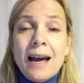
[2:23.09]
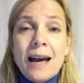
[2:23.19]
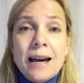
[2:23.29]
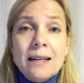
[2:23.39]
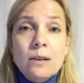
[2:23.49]

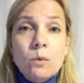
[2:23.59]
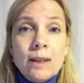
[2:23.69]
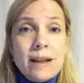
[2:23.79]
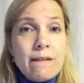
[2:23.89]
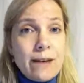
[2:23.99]
and
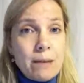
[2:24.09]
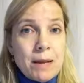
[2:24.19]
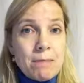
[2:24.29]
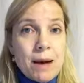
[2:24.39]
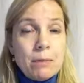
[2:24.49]
with their
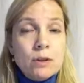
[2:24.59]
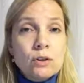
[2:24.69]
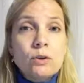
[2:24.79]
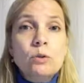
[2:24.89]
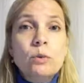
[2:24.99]
family
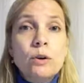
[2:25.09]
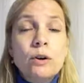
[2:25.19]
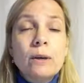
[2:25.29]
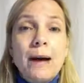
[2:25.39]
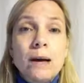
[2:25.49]
members who were
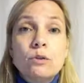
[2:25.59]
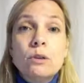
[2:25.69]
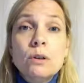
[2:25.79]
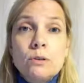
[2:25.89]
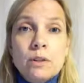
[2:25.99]
about to
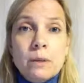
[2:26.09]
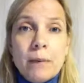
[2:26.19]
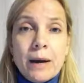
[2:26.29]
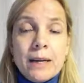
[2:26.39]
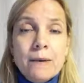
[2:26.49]
lose
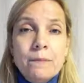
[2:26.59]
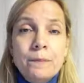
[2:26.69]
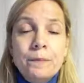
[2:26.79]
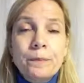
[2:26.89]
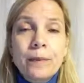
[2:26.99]
somebody.
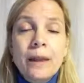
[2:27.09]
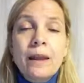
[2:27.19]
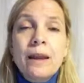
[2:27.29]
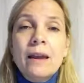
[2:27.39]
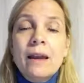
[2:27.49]

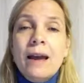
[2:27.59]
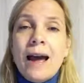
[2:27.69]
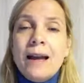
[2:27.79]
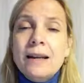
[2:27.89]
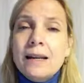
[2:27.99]

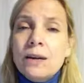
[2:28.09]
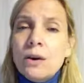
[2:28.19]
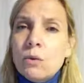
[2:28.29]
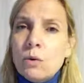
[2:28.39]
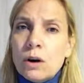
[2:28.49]
And in
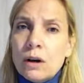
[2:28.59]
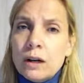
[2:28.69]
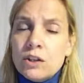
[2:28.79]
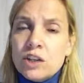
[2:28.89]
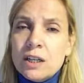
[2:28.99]
her
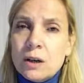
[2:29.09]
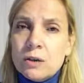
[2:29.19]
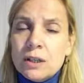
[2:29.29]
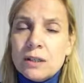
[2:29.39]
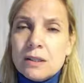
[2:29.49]
work, she
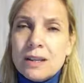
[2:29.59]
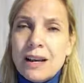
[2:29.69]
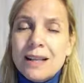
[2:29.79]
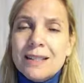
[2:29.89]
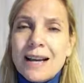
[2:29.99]
noticed
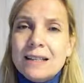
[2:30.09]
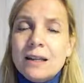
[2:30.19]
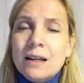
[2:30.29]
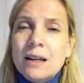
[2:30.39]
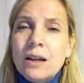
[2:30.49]
that
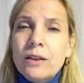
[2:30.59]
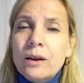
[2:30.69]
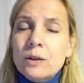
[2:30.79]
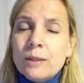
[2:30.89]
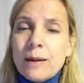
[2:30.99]

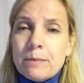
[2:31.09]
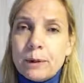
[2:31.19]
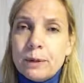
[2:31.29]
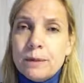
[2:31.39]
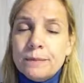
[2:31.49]
those
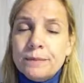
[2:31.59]
people